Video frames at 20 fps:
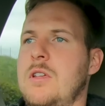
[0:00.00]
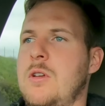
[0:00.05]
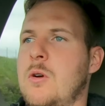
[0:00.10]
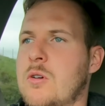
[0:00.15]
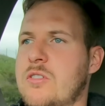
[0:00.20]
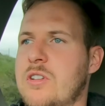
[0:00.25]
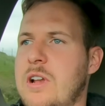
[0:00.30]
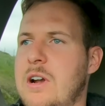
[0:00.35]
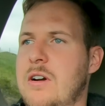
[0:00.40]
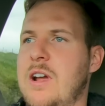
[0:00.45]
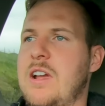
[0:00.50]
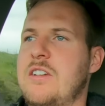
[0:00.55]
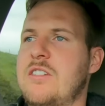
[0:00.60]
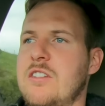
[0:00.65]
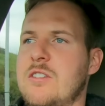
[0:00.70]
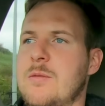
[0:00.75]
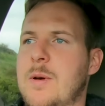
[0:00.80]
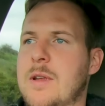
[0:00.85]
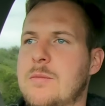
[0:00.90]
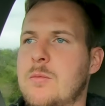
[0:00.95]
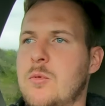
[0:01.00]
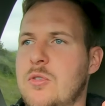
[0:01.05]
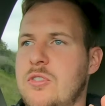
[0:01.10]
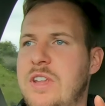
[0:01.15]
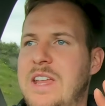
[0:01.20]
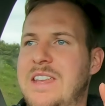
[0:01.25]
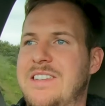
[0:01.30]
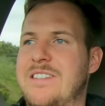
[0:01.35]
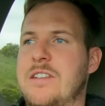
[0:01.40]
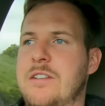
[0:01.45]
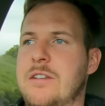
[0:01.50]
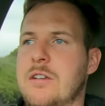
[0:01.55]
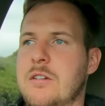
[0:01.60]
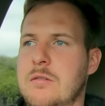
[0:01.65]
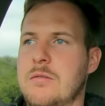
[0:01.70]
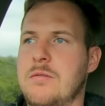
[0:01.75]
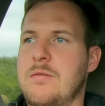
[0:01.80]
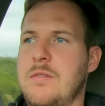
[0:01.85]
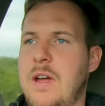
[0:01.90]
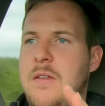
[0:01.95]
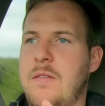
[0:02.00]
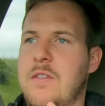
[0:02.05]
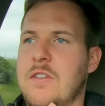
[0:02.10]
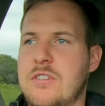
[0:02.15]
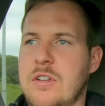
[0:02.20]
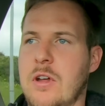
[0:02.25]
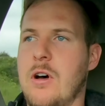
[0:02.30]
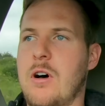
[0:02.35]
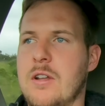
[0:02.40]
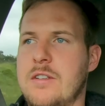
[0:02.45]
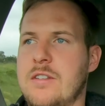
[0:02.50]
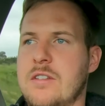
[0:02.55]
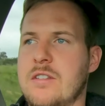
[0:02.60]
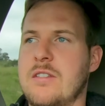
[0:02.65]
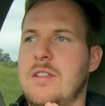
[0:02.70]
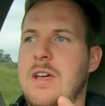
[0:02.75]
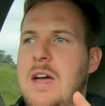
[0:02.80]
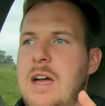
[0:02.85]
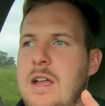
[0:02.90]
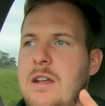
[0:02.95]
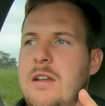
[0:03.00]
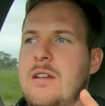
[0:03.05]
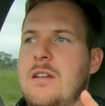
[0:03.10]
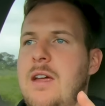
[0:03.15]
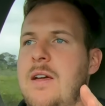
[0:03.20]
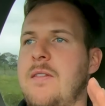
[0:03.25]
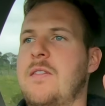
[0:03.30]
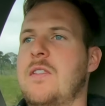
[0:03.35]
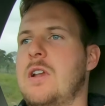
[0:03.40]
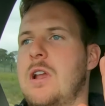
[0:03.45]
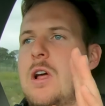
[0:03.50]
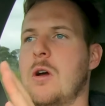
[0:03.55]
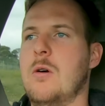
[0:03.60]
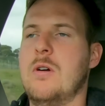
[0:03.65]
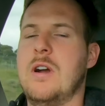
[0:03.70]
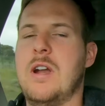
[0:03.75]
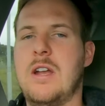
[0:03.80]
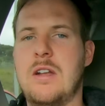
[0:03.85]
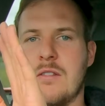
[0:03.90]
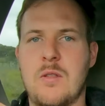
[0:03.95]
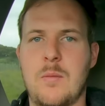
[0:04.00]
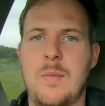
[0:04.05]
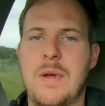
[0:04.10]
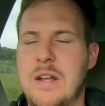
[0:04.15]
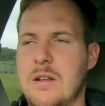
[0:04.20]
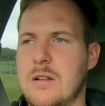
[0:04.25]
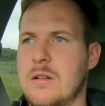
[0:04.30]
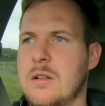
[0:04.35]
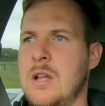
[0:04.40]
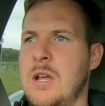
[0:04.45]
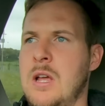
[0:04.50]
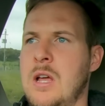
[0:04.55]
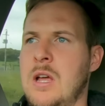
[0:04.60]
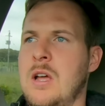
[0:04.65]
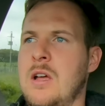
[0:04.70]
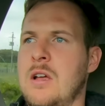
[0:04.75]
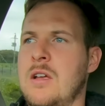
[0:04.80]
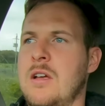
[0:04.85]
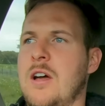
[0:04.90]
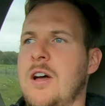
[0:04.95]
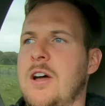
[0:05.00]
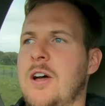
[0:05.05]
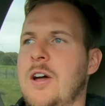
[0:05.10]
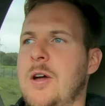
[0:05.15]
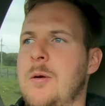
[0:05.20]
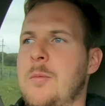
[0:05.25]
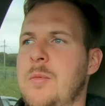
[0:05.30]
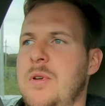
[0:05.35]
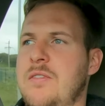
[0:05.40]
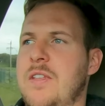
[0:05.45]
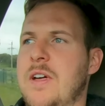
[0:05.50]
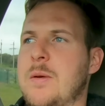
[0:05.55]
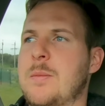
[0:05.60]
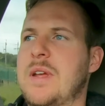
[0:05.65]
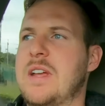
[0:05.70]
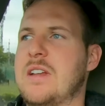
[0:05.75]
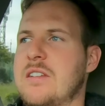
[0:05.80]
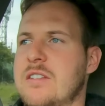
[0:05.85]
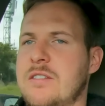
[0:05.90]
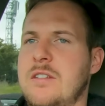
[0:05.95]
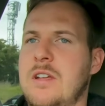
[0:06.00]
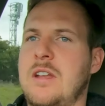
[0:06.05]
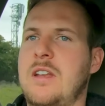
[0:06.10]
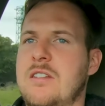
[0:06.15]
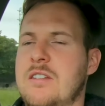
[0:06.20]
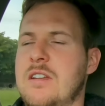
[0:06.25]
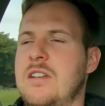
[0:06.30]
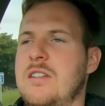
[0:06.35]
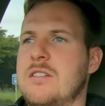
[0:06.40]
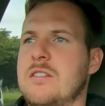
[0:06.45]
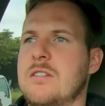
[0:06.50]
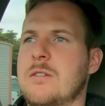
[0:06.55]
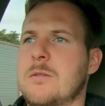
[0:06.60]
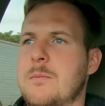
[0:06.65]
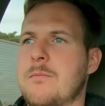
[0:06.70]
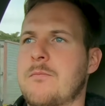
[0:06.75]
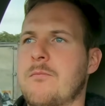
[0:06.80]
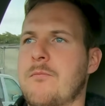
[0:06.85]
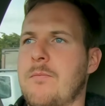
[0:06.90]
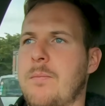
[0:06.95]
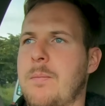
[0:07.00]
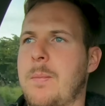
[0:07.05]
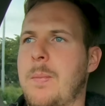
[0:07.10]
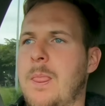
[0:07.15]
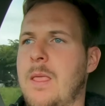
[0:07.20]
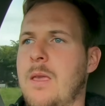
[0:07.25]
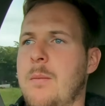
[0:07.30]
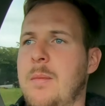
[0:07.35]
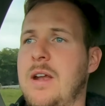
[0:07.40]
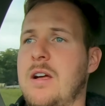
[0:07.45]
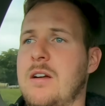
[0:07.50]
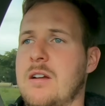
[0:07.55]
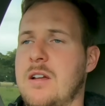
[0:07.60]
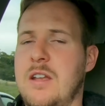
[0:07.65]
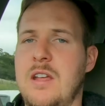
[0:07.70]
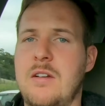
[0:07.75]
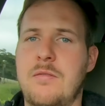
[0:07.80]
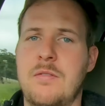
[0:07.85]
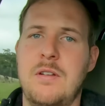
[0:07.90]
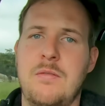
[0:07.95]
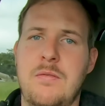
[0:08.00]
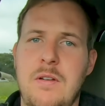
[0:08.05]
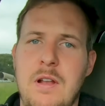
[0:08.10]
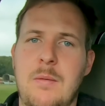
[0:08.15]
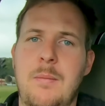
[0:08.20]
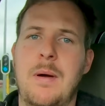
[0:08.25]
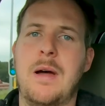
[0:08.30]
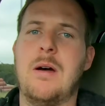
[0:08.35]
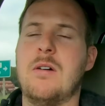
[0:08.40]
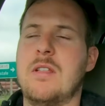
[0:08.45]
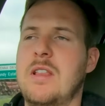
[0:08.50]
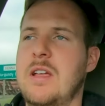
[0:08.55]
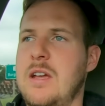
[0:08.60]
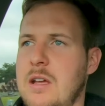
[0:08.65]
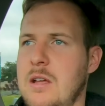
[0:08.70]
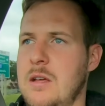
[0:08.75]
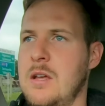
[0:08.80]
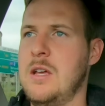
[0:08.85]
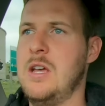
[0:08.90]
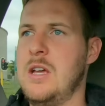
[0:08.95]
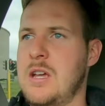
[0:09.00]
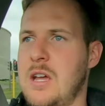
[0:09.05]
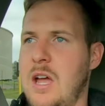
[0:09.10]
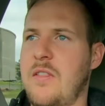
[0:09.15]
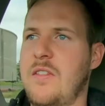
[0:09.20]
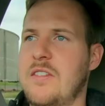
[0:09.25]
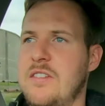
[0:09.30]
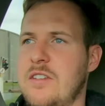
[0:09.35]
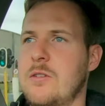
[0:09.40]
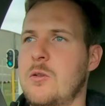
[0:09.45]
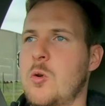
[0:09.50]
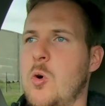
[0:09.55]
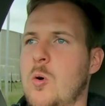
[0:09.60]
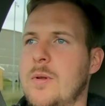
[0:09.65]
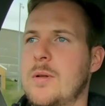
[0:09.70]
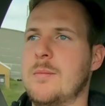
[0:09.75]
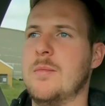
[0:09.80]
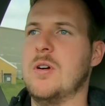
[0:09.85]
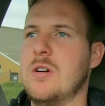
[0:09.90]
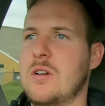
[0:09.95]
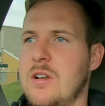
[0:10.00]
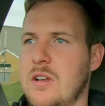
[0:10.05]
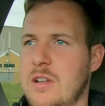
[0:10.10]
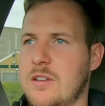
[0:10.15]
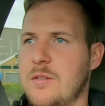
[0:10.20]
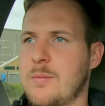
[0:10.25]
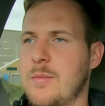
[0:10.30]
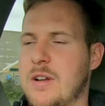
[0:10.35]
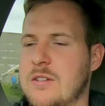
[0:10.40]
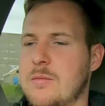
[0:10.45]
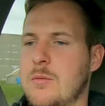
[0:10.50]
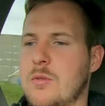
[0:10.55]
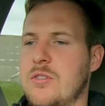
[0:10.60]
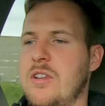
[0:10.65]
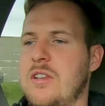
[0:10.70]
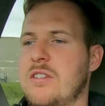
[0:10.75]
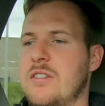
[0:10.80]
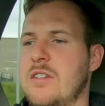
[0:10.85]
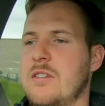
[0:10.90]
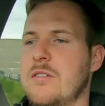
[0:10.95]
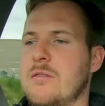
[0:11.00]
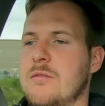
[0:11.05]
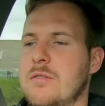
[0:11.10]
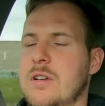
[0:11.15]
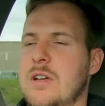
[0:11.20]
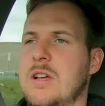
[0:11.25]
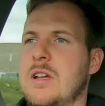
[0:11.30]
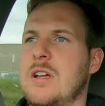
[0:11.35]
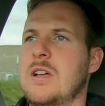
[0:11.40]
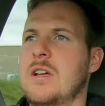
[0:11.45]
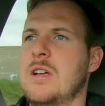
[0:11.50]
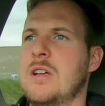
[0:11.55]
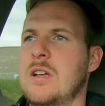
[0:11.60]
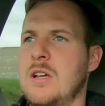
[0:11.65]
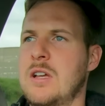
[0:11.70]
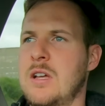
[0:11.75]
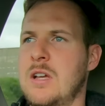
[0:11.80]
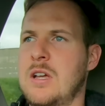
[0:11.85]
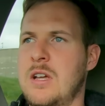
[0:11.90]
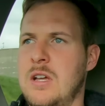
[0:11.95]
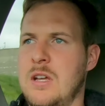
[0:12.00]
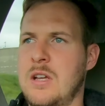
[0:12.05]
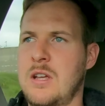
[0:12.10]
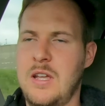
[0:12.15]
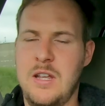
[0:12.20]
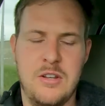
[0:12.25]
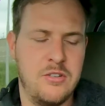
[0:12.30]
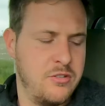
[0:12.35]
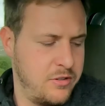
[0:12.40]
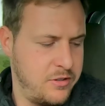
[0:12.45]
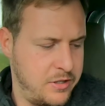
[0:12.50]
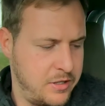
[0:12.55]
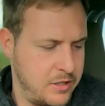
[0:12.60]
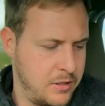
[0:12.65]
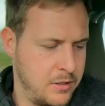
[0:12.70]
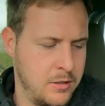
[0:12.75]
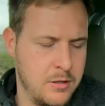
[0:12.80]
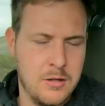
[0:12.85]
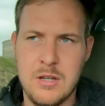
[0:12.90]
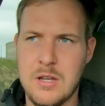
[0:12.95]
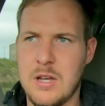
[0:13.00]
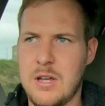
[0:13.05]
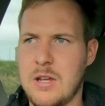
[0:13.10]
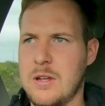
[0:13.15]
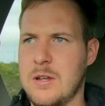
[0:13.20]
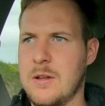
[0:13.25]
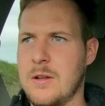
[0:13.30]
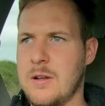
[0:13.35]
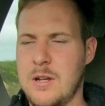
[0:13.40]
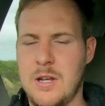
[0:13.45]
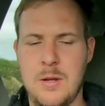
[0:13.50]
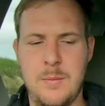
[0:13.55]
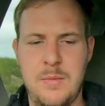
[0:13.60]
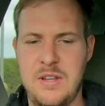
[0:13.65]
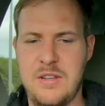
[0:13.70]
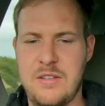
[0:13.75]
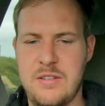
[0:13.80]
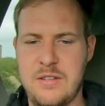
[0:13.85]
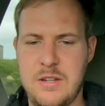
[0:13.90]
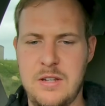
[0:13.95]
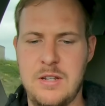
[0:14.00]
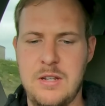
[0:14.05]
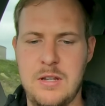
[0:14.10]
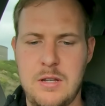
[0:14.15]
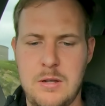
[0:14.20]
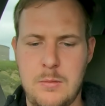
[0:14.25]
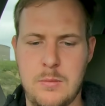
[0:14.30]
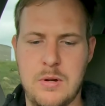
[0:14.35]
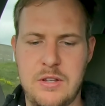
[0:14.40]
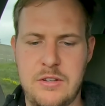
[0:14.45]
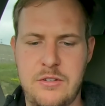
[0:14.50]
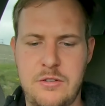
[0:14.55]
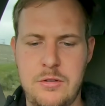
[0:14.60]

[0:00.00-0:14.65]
acceleration is much more sensitive at the start than at the lower end of the pedal, if that makes any sense. But yeah, I can definitely feel our power there. And this is normal mode, and it's much more sensitive. Interesting. Okay, let me see what